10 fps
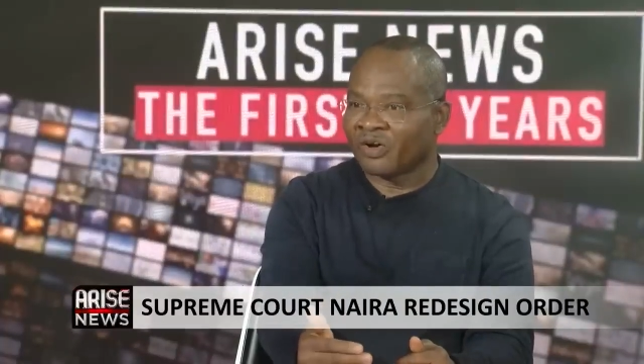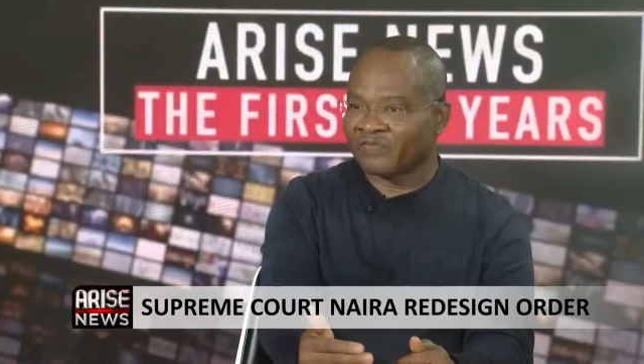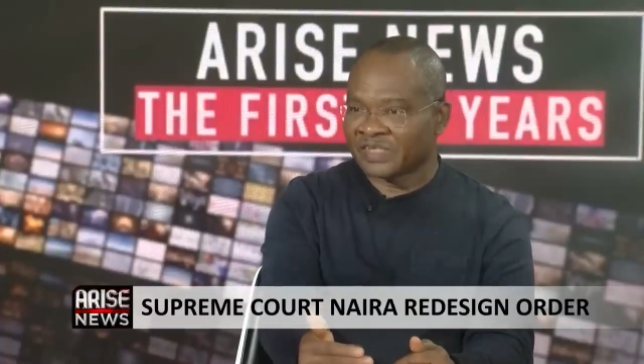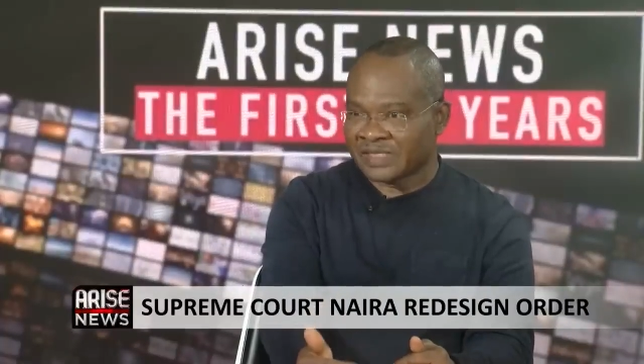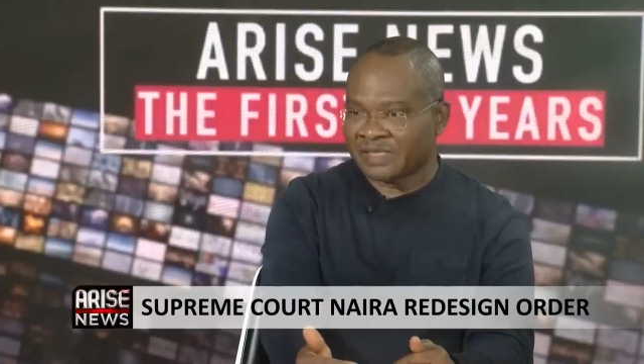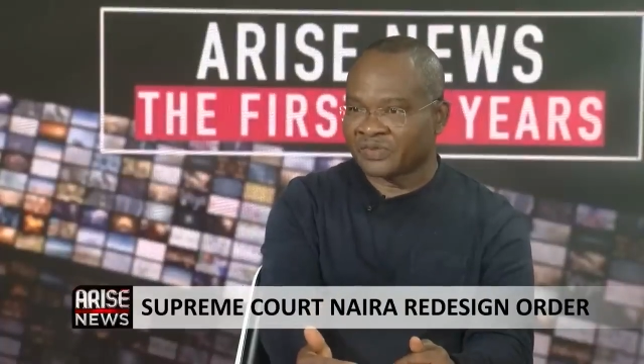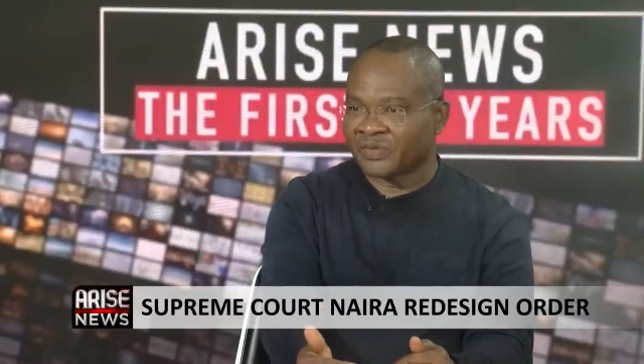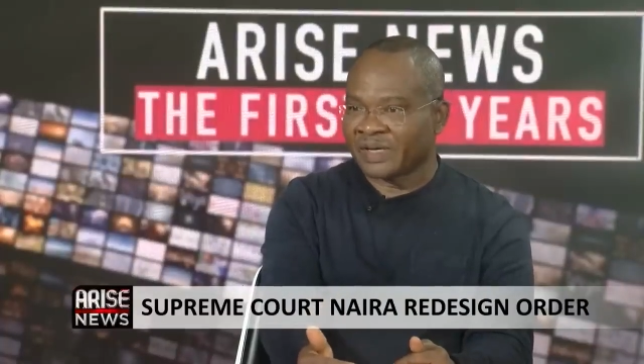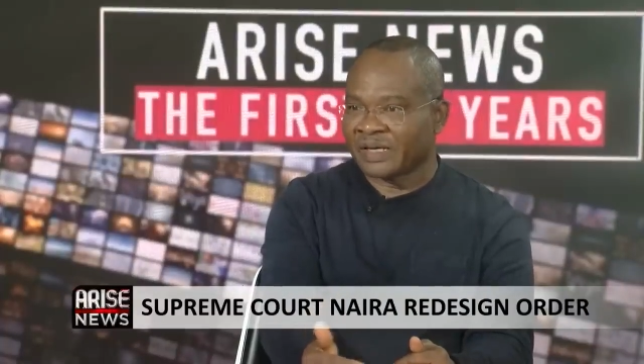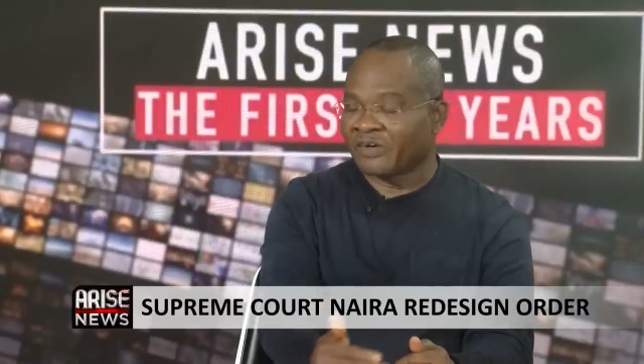of the
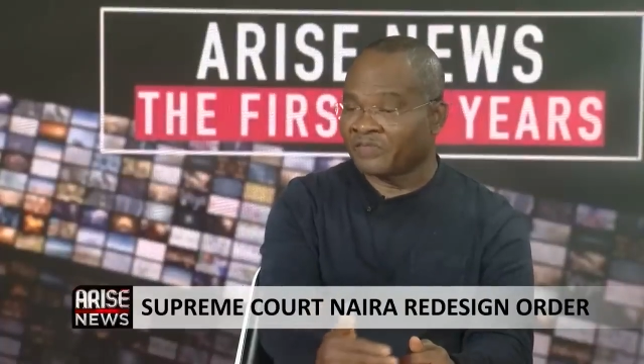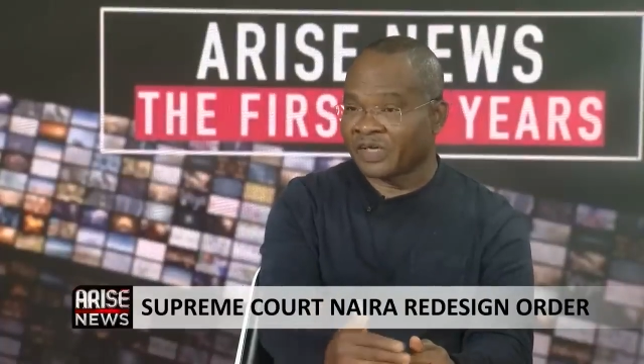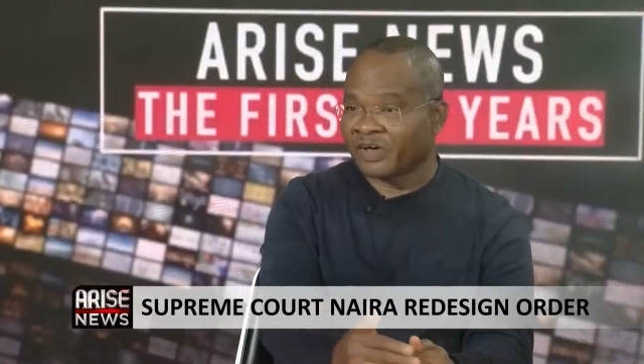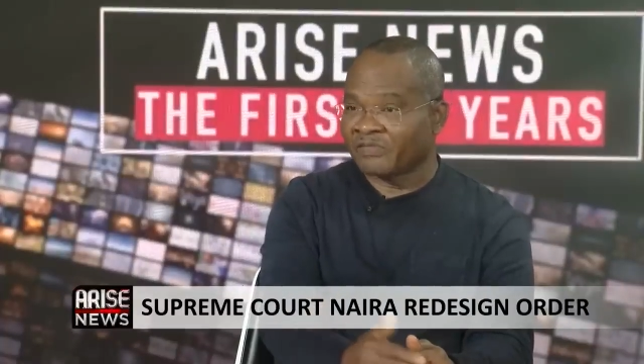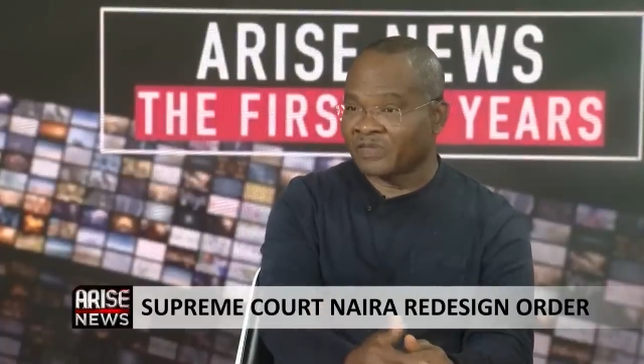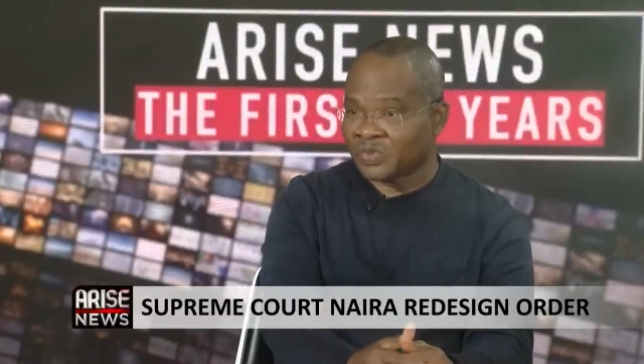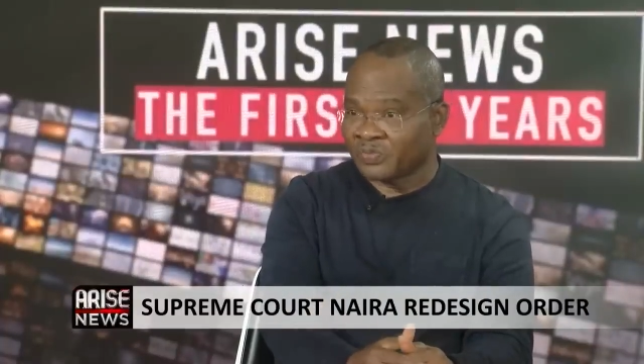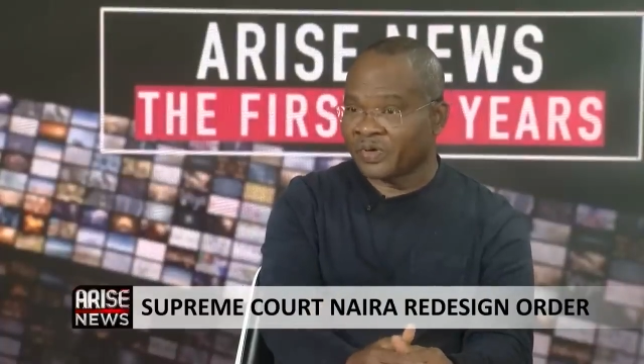central of the Supreme